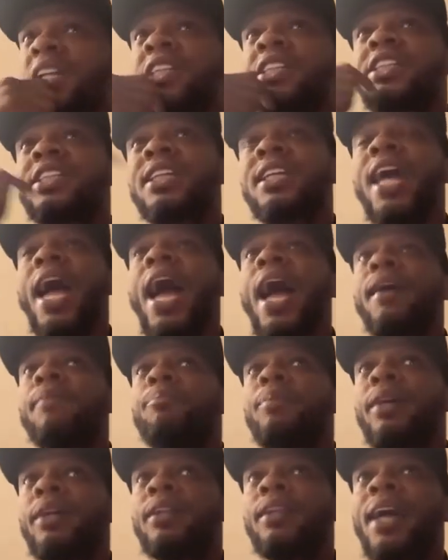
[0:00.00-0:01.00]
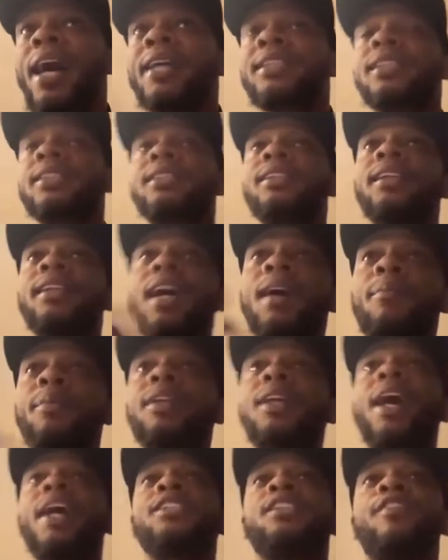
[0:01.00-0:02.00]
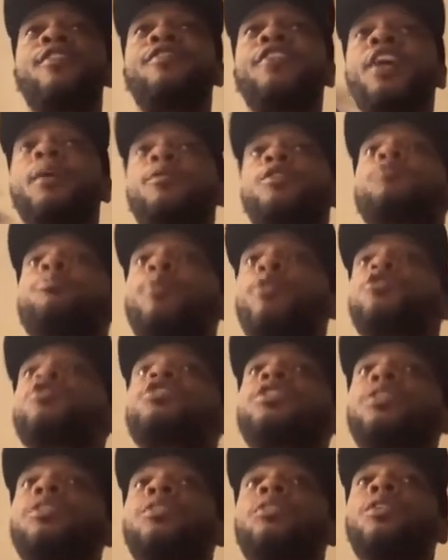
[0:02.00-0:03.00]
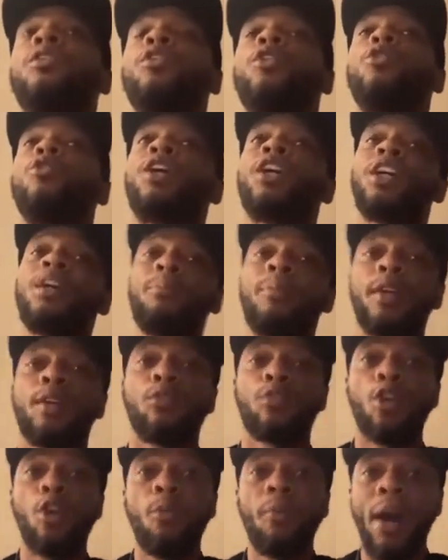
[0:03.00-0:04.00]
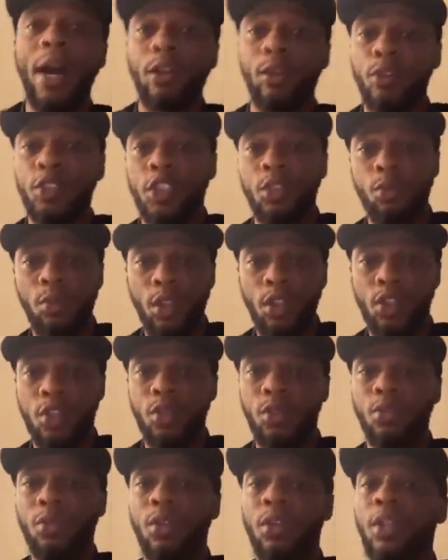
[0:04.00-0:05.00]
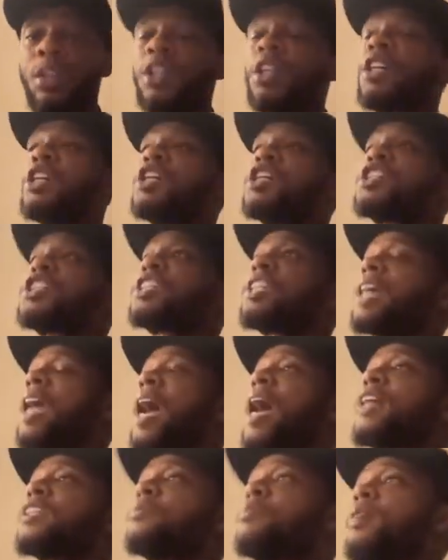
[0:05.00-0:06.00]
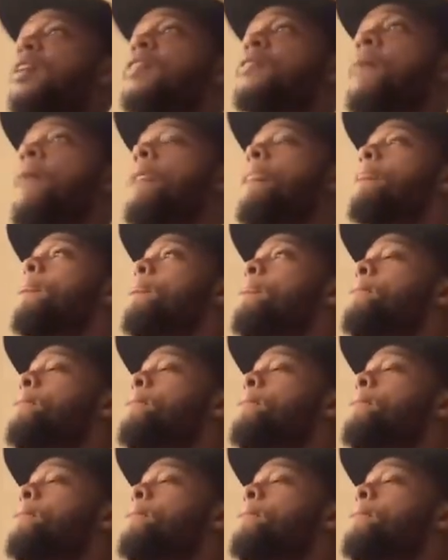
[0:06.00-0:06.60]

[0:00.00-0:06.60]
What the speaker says: she had been, as a celebrity, as a famous person who could be a role model if she wanted to, she has been